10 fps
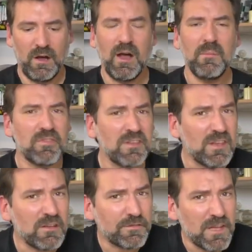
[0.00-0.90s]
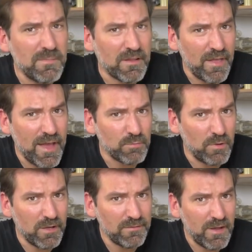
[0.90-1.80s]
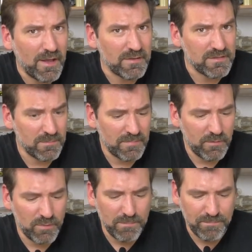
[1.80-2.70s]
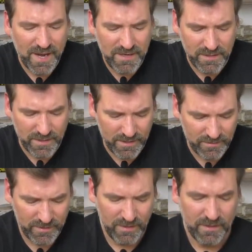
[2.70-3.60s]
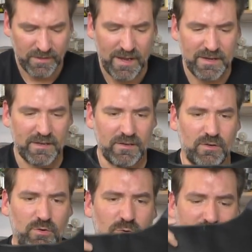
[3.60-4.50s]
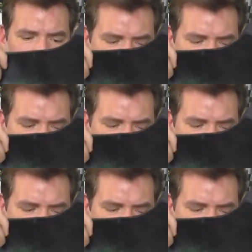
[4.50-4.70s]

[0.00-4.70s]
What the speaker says: I'm thinking of keeping that one and simply repainting it, getting rid